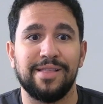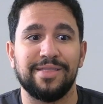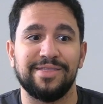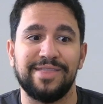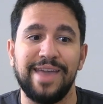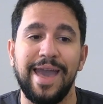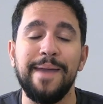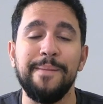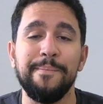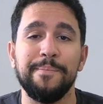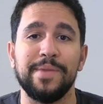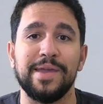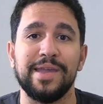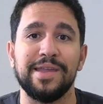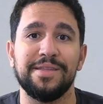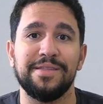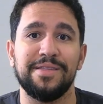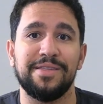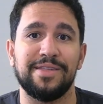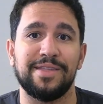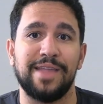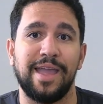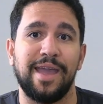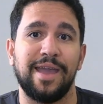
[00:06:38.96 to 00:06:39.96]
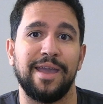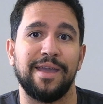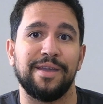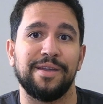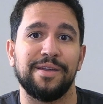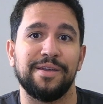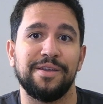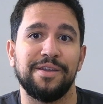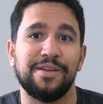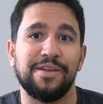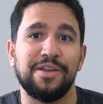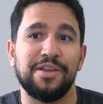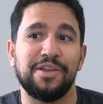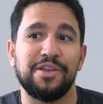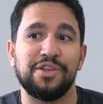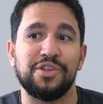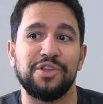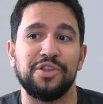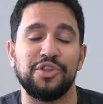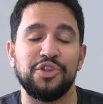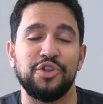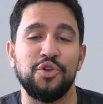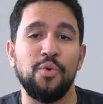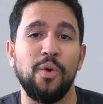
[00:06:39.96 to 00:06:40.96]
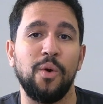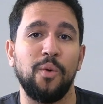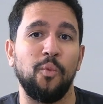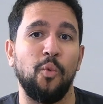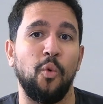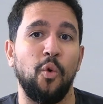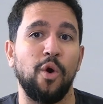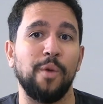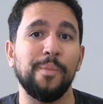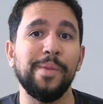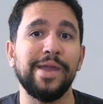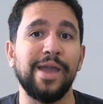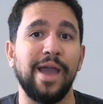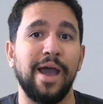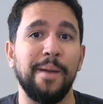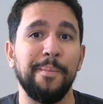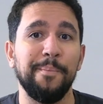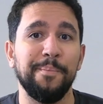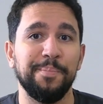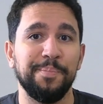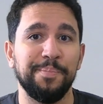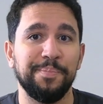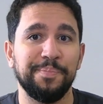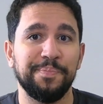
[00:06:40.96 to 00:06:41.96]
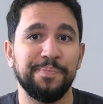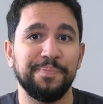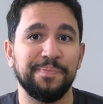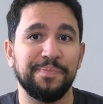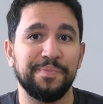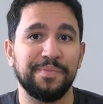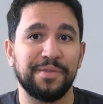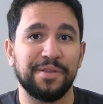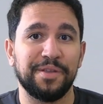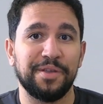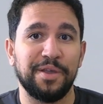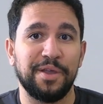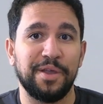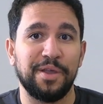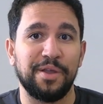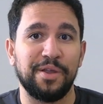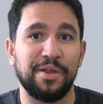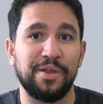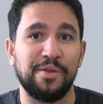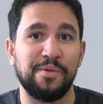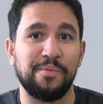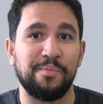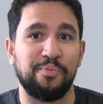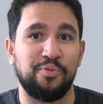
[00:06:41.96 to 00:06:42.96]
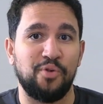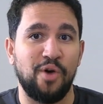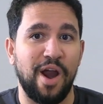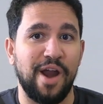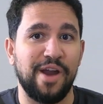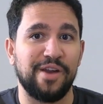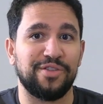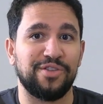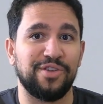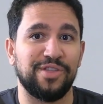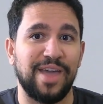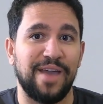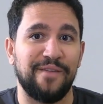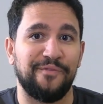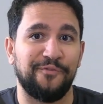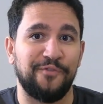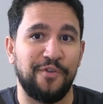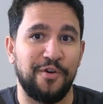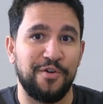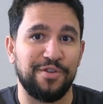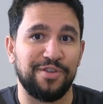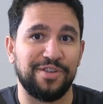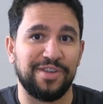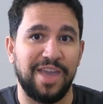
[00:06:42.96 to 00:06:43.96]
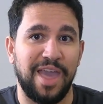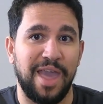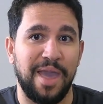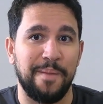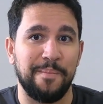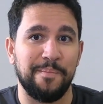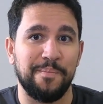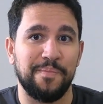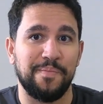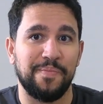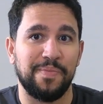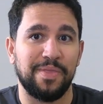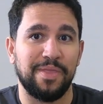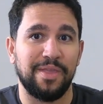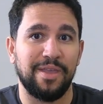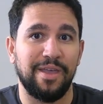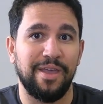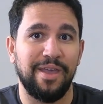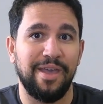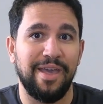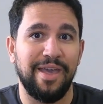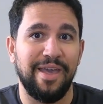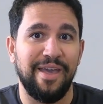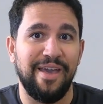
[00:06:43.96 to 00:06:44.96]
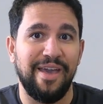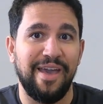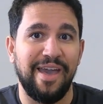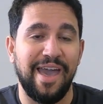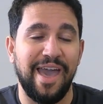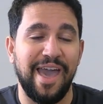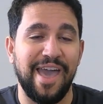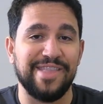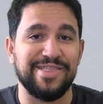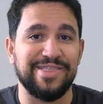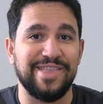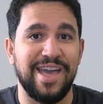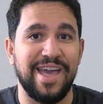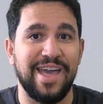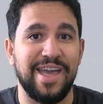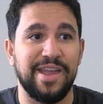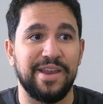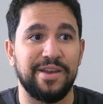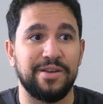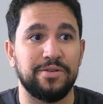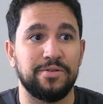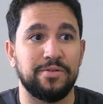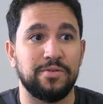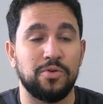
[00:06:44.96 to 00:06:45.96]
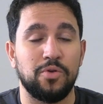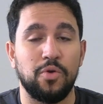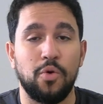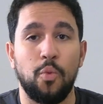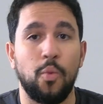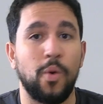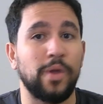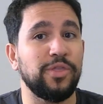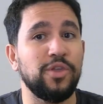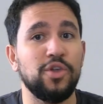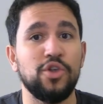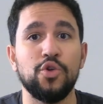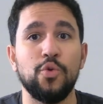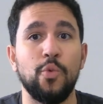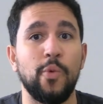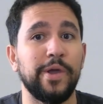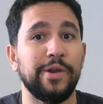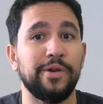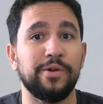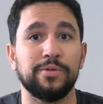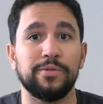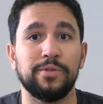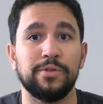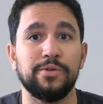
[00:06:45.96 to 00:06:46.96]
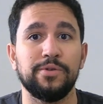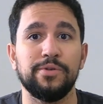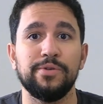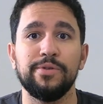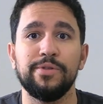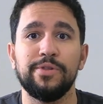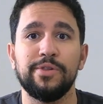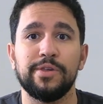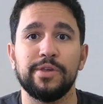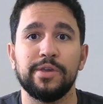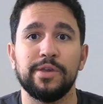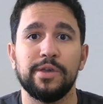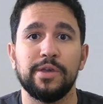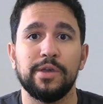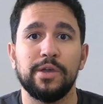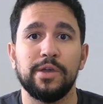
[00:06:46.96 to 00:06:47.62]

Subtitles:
That means that you are warming up prior to that first game, and then whether you win or lose,